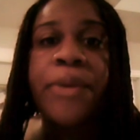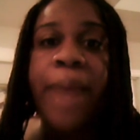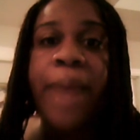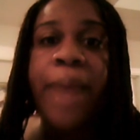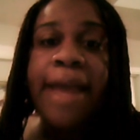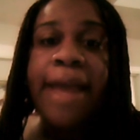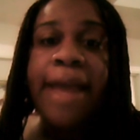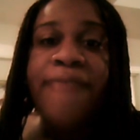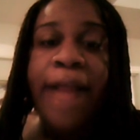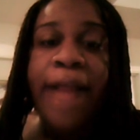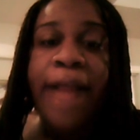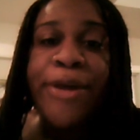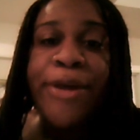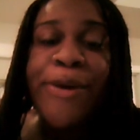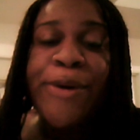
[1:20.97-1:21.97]
Grave
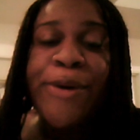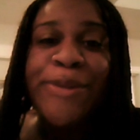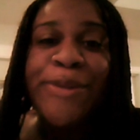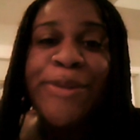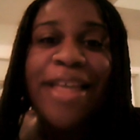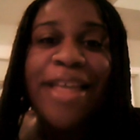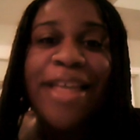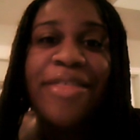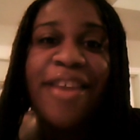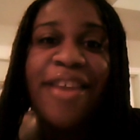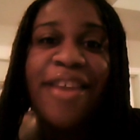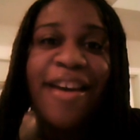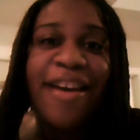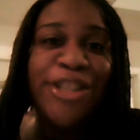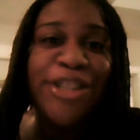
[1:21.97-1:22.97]
follows
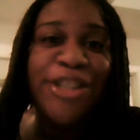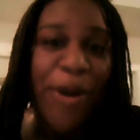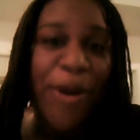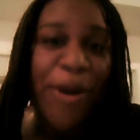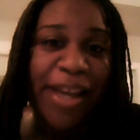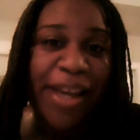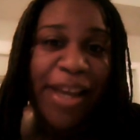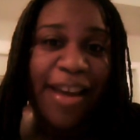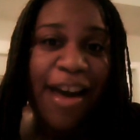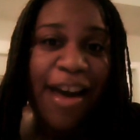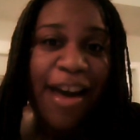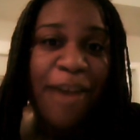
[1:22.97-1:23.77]
the journey